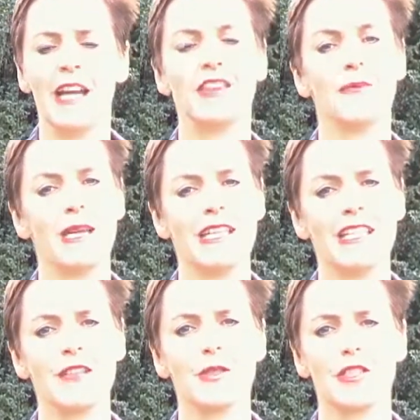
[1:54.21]
At the
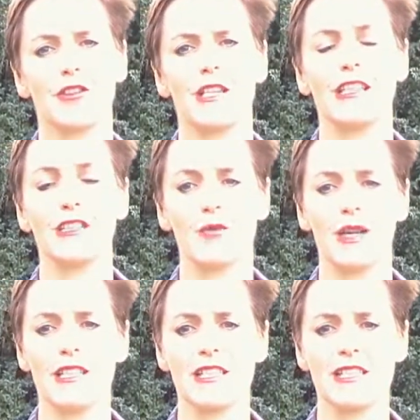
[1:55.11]
meeting, it was agreed that
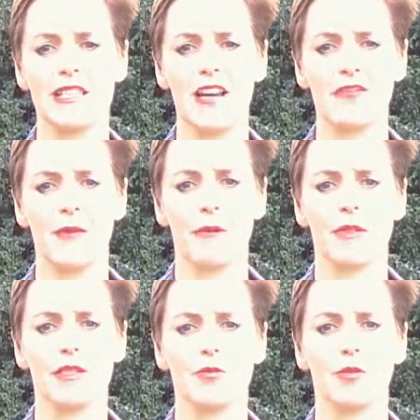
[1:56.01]
one of the staff
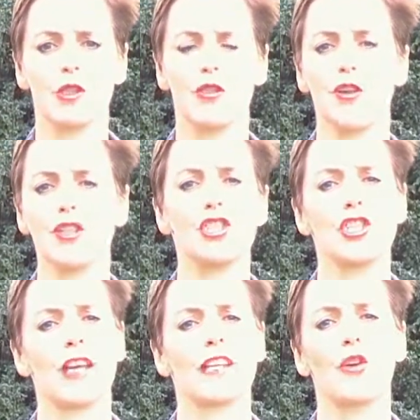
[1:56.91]
members would
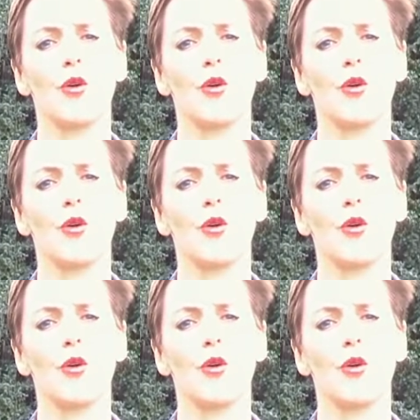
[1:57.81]
cross-check